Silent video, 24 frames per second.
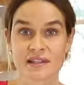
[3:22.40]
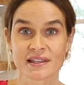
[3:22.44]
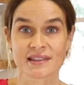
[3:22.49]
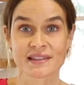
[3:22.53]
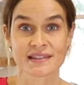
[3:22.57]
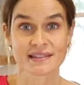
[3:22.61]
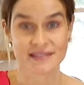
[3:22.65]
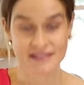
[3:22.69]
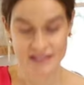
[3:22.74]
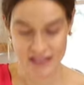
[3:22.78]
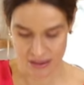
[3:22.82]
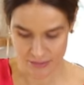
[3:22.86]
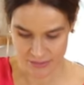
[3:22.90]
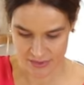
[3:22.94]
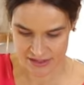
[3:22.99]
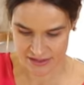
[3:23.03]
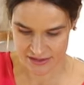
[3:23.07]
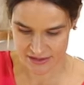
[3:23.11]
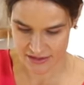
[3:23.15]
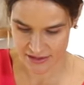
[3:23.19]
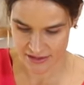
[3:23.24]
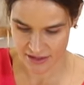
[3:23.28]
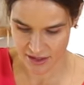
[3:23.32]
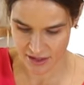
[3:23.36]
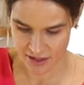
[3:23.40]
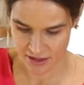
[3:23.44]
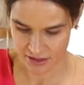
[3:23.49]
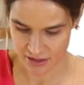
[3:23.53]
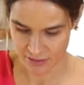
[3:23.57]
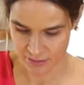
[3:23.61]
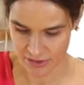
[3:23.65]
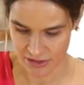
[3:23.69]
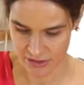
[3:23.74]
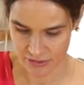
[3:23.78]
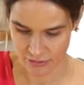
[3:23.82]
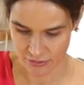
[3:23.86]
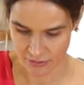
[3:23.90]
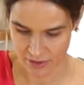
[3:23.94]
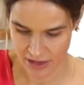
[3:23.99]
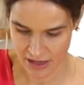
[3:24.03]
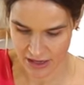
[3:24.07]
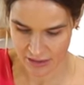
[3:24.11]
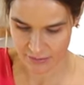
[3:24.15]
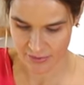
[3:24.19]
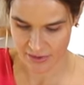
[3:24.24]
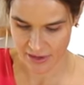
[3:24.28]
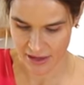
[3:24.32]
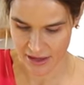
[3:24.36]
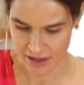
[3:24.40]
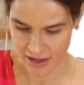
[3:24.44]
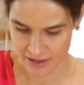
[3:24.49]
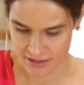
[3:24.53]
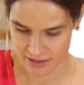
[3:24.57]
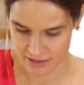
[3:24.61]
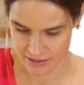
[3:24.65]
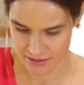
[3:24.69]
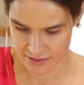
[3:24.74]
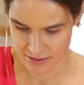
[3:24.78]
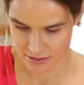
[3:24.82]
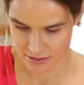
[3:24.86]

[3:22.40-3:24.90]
like the salmon's done. Let me grab that.